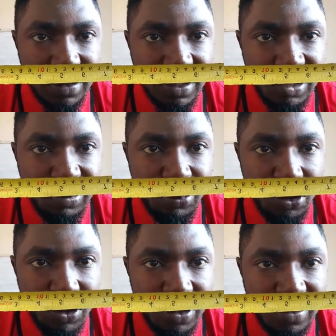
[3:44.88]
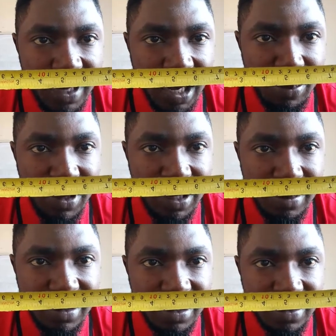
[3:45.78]
These points are
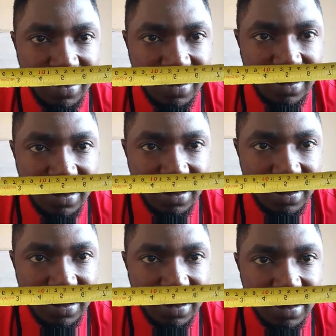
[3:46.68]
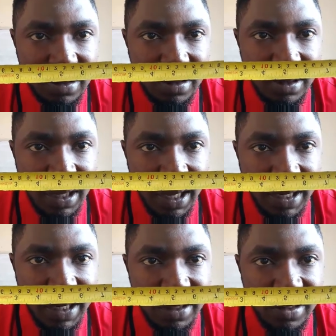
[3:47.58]
millimeters,
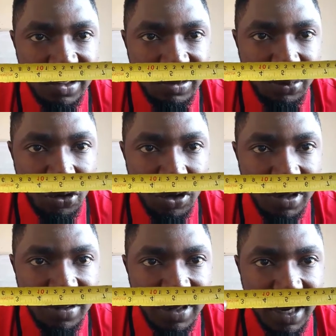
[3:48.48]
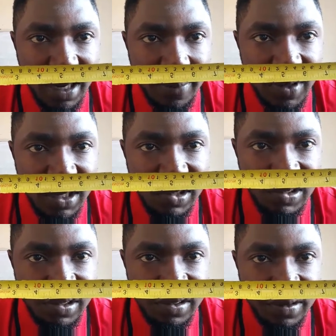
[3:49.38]
and then these points are
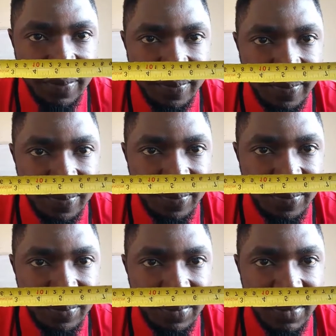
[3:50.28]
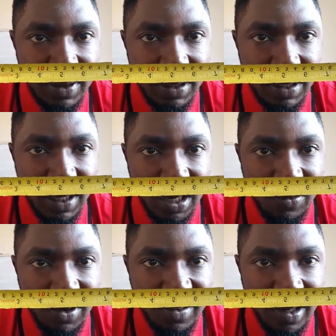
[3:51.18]
inches. Now,
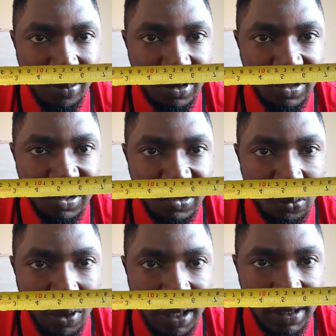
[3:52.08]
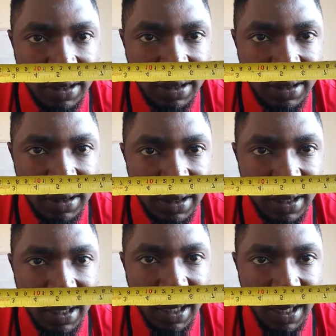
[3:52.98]
for example, this is 1,
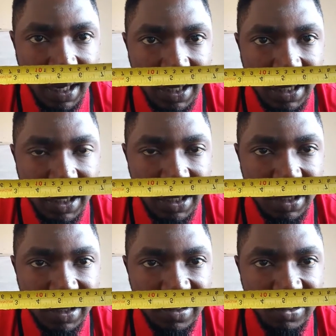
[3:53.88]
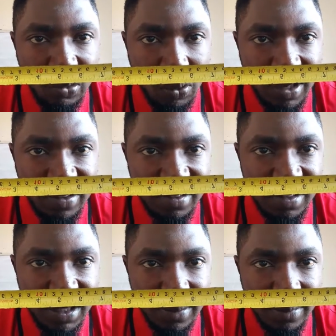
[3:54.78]
and this is 1
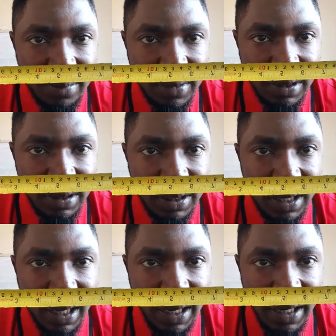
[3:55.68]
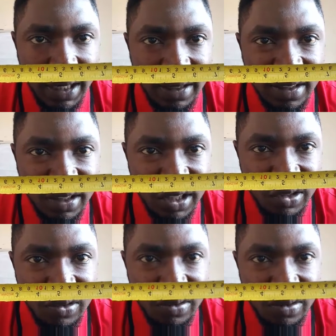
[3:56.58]
cm, and then
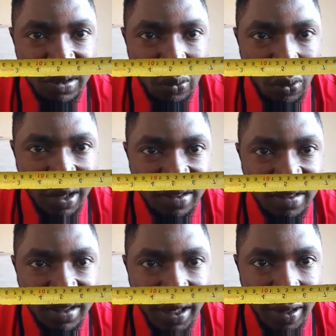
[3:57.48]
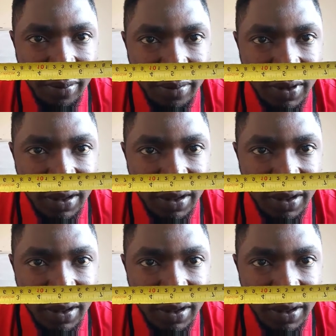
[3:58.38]
this 1 cm